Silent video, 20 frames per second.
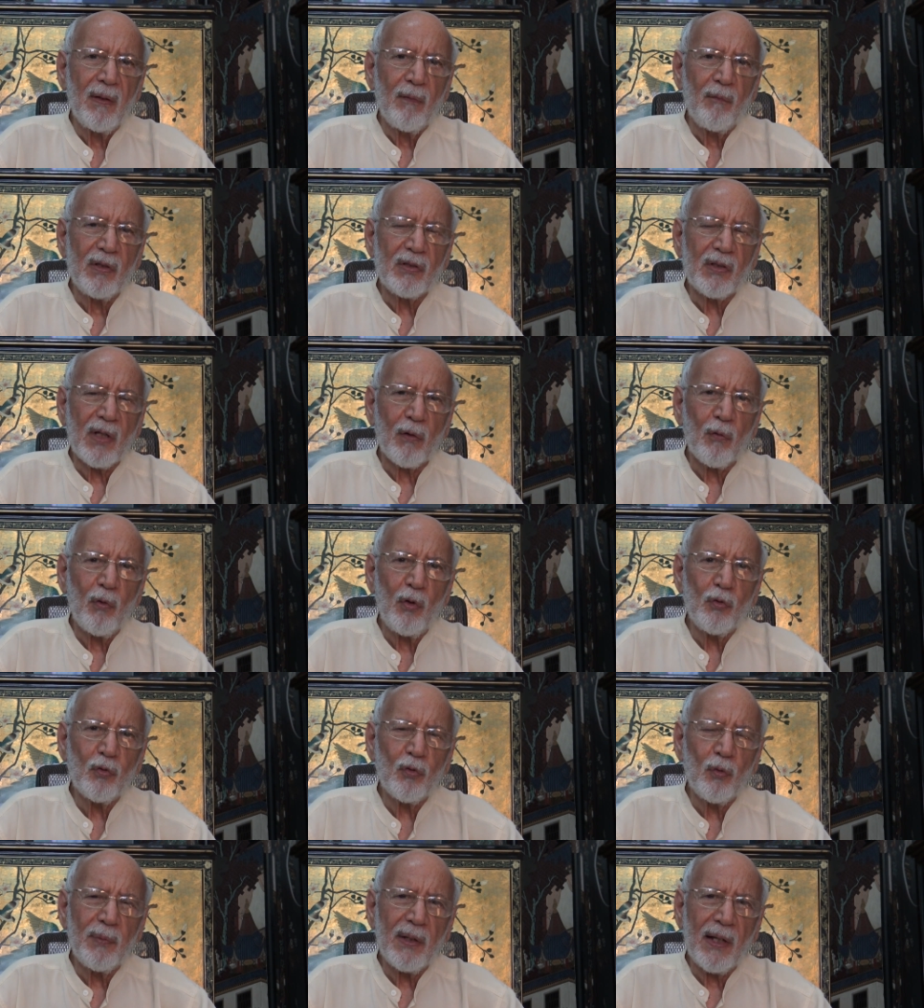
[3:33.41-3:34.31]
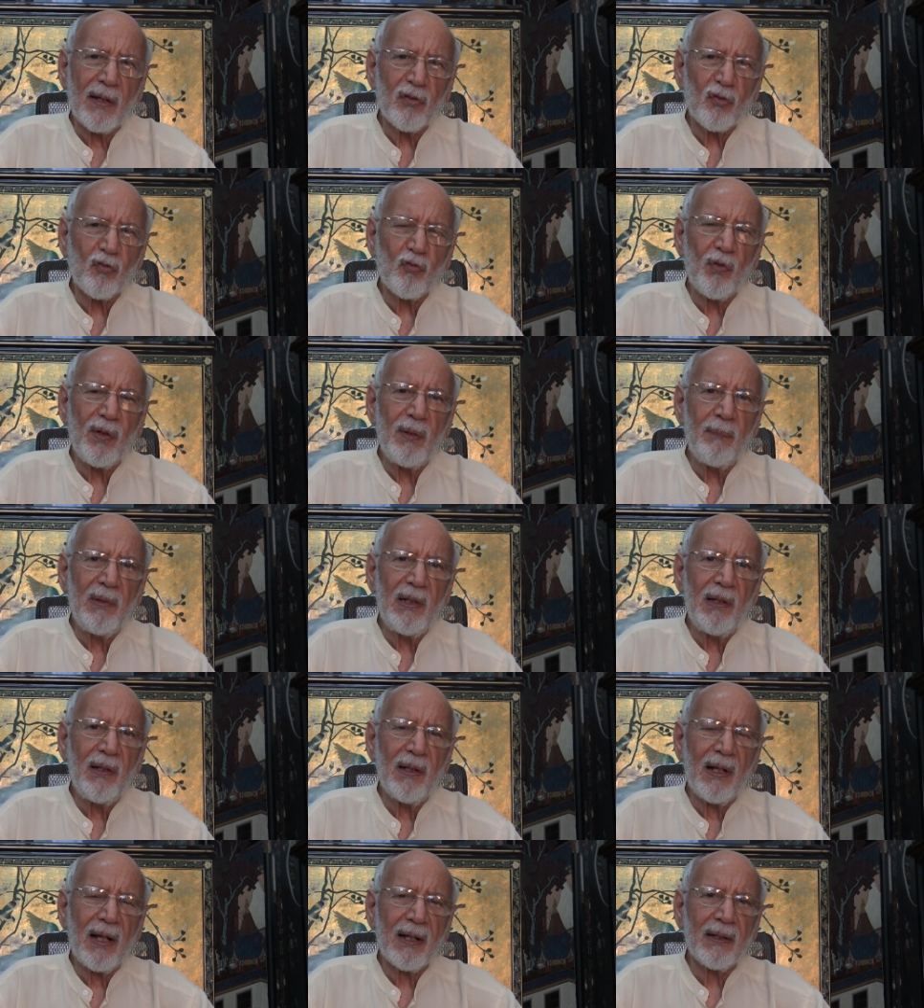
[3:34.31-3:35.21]
which are going to be
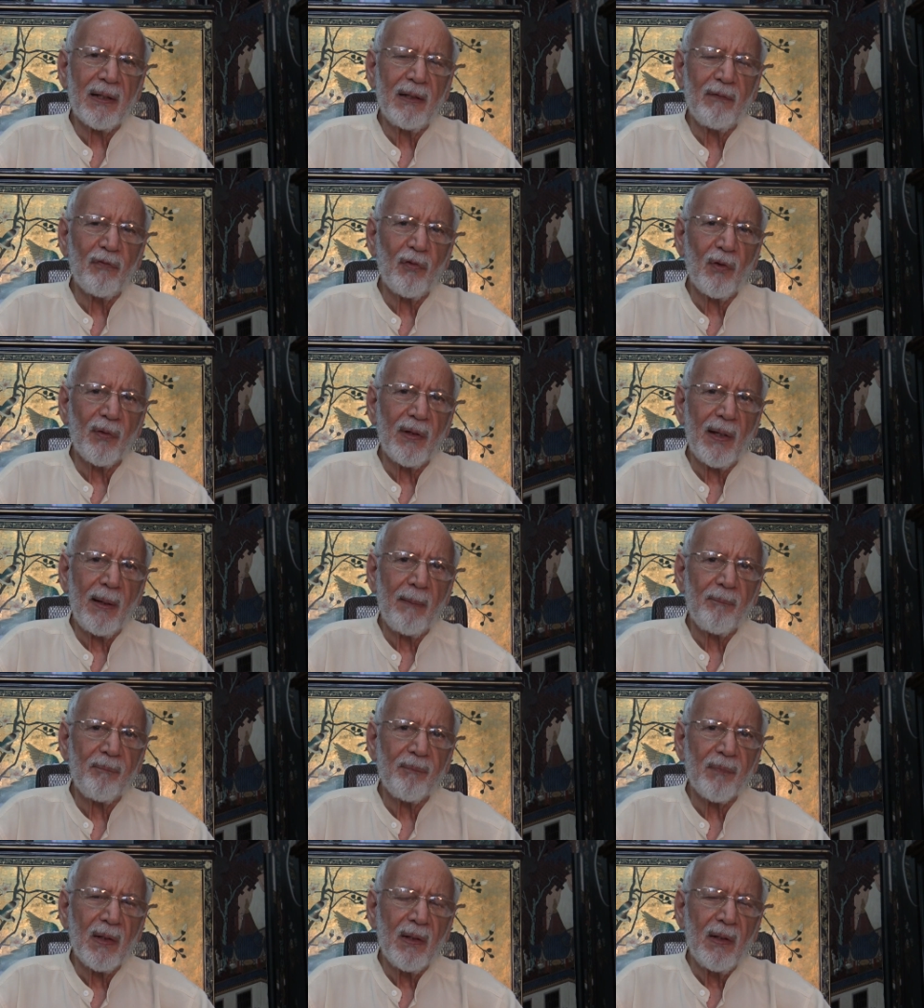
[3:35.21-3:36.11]
extremely lucky for them.